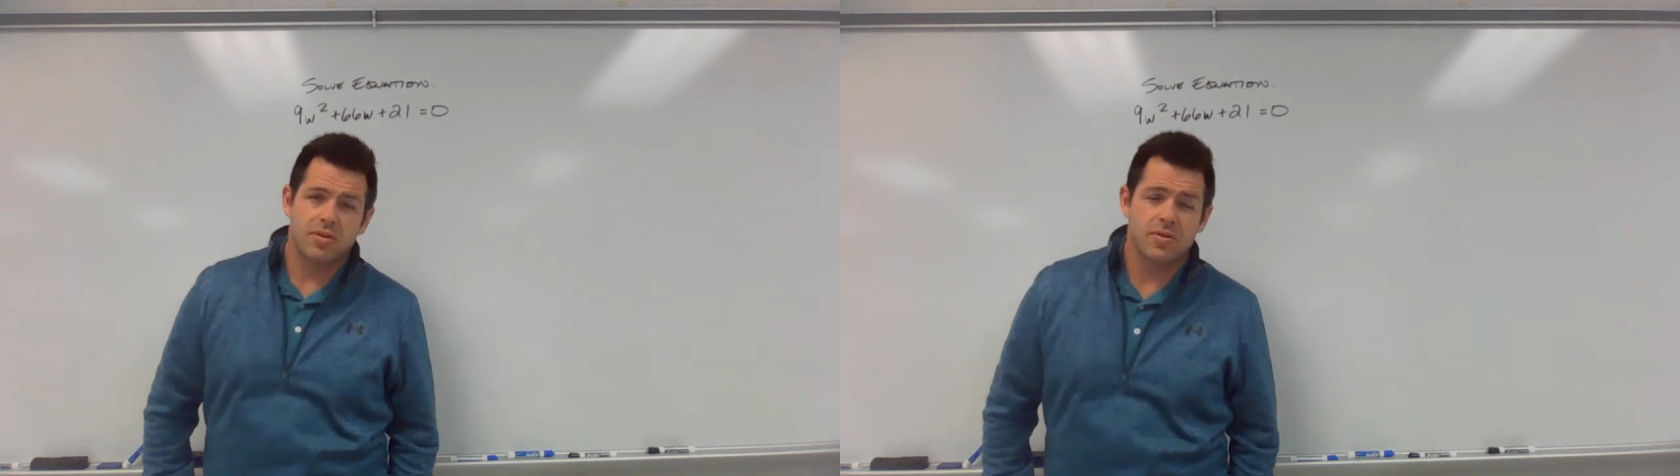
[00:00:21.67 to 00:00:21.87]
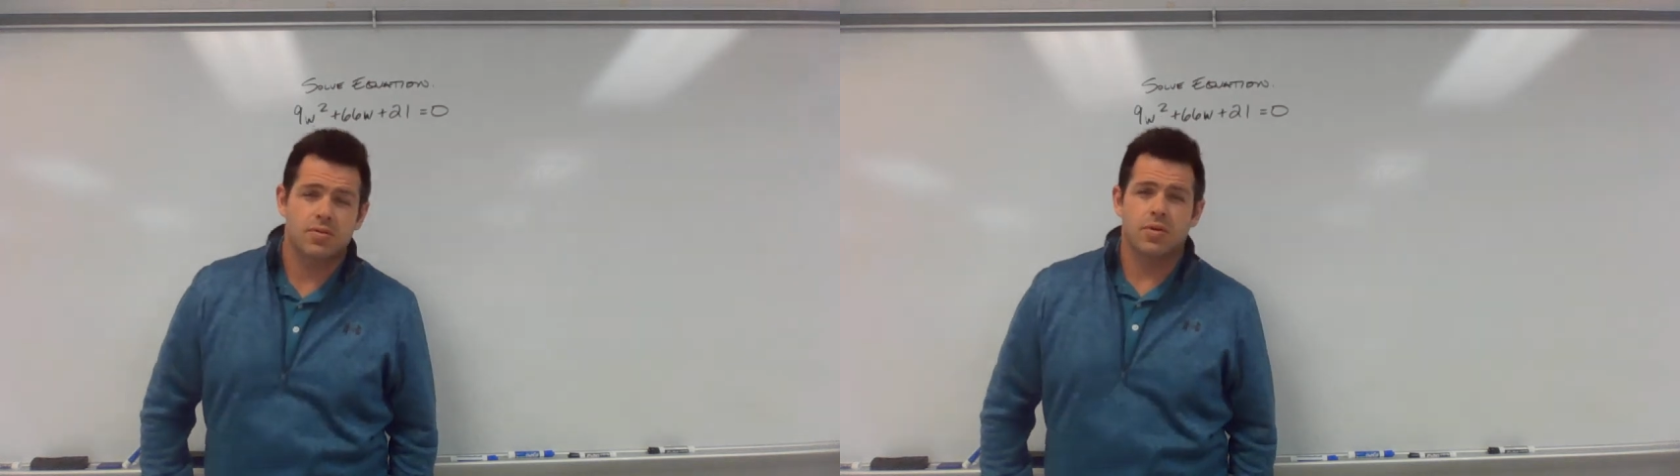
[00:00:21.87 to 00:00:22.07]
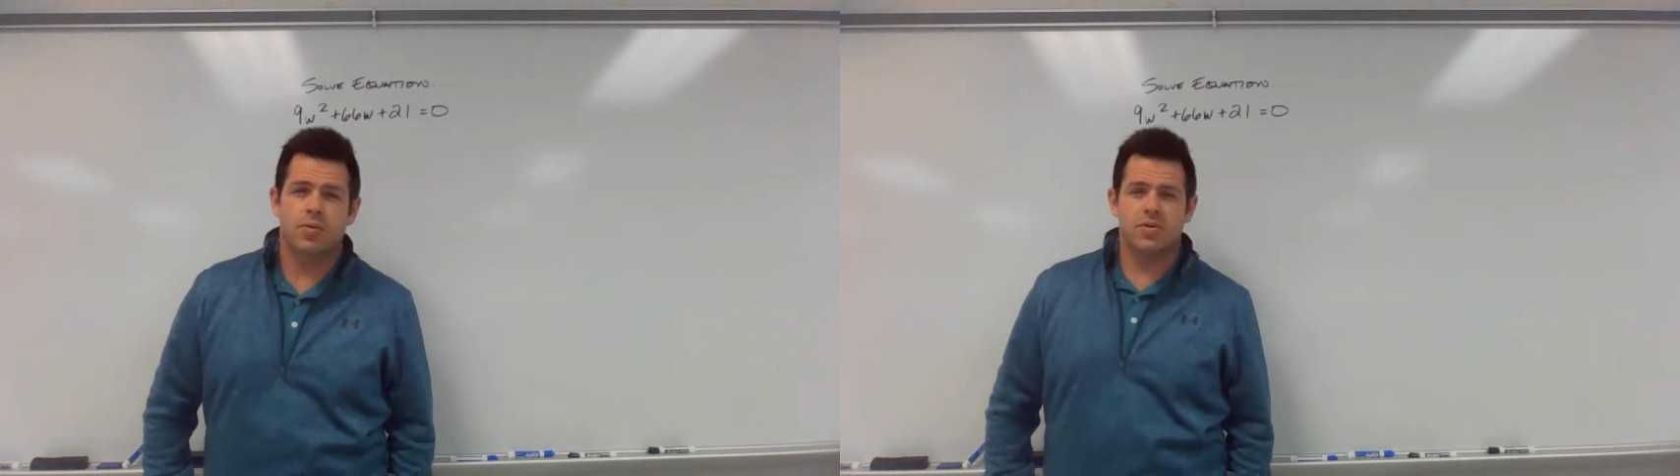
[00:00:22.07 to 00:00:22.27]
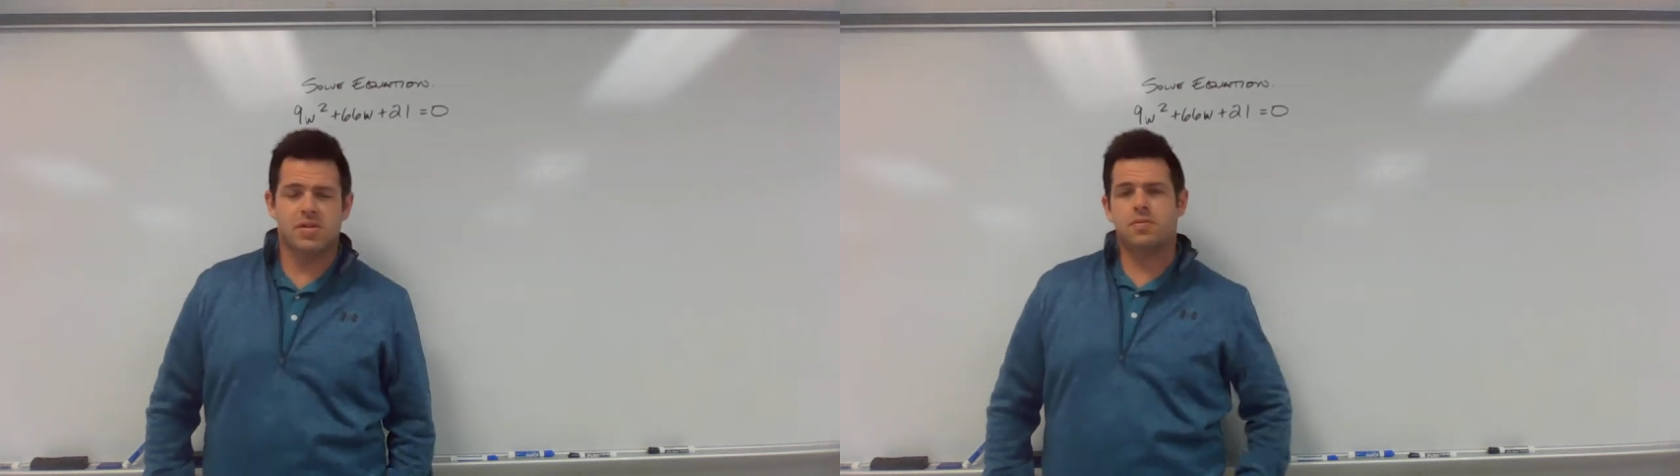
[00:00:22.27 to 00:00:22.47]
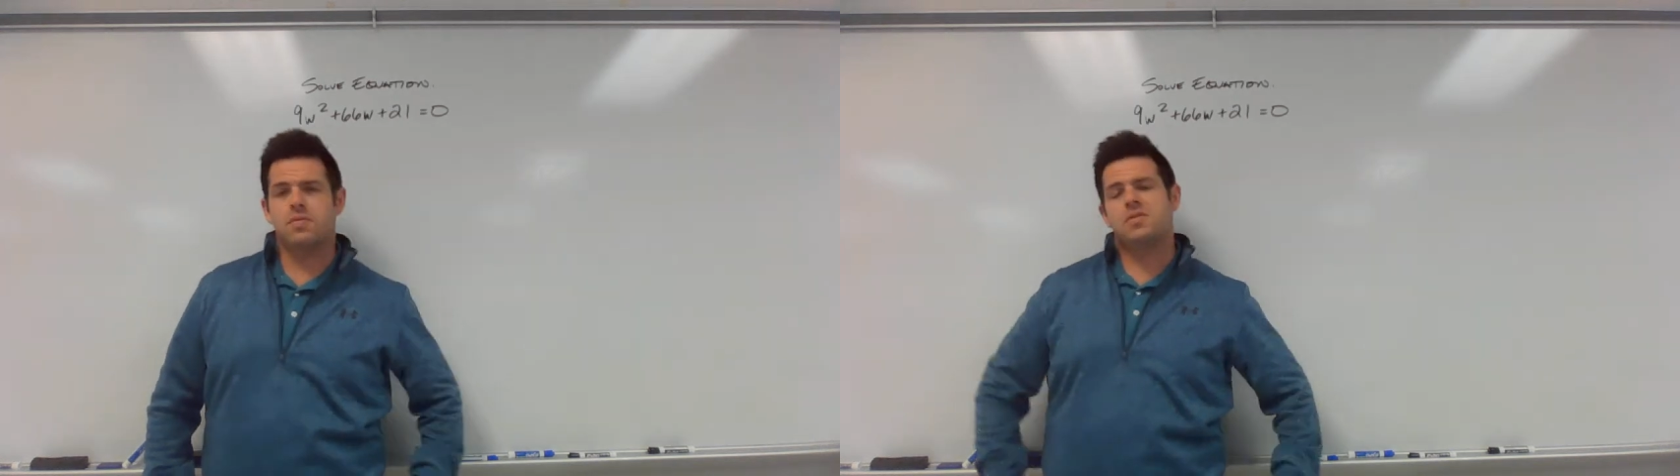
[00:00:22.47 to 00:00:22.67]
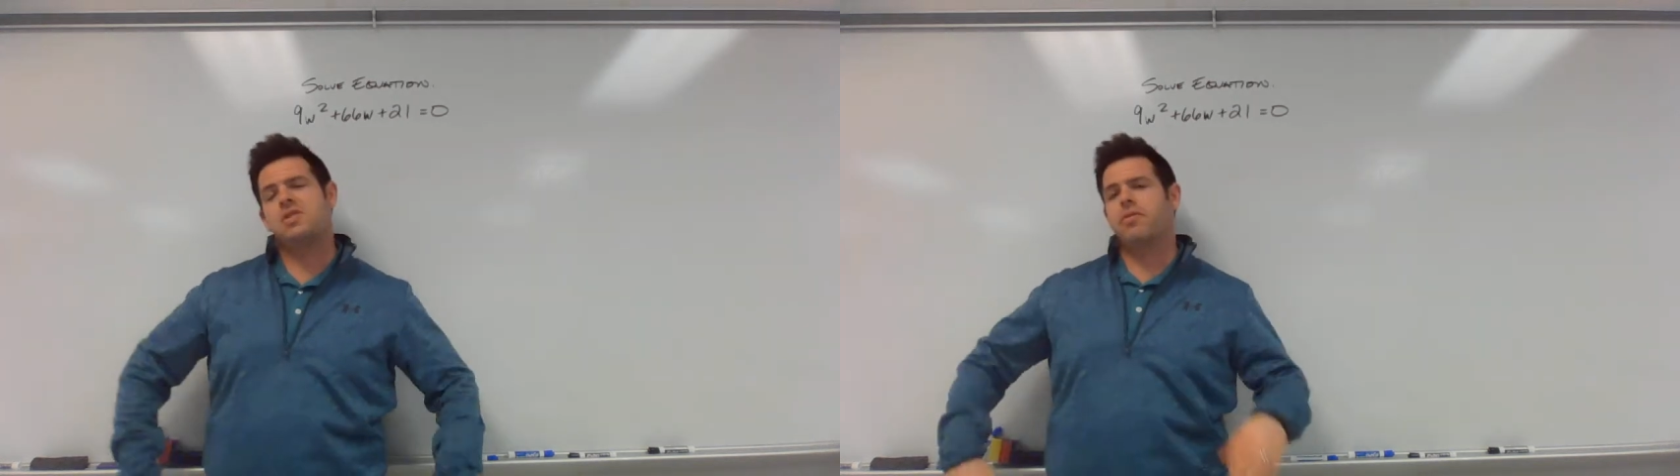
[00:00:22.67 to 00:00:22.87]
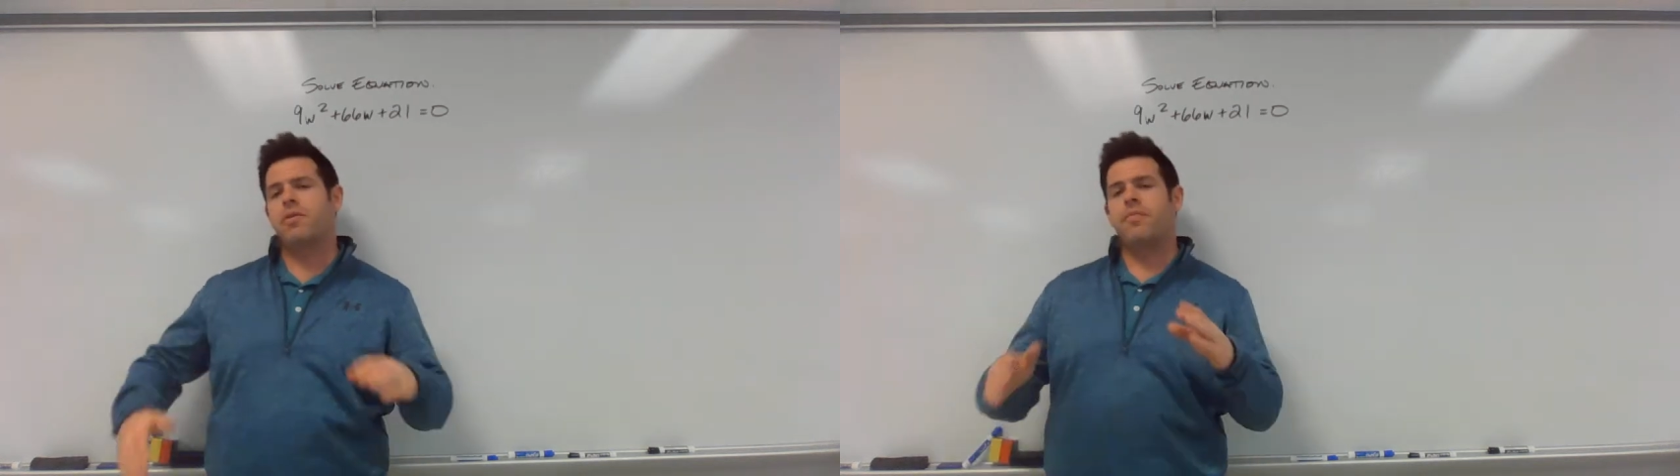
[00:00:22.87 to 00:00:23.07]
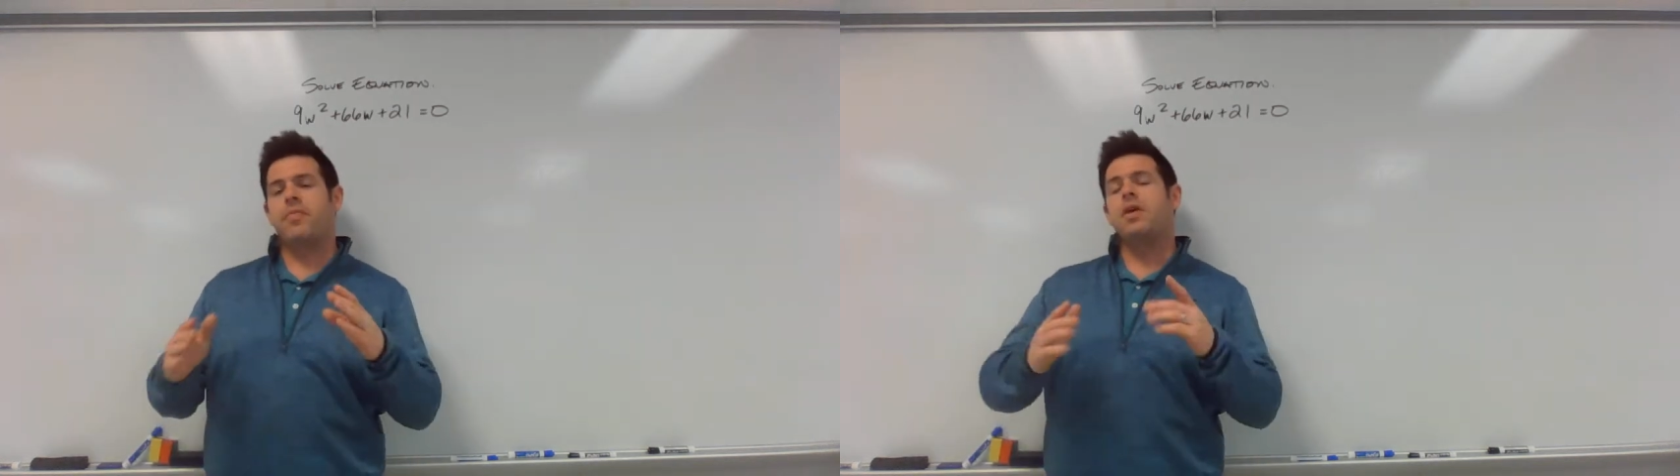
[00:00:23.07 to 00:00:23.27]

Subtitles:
plus 21 is equal to 0.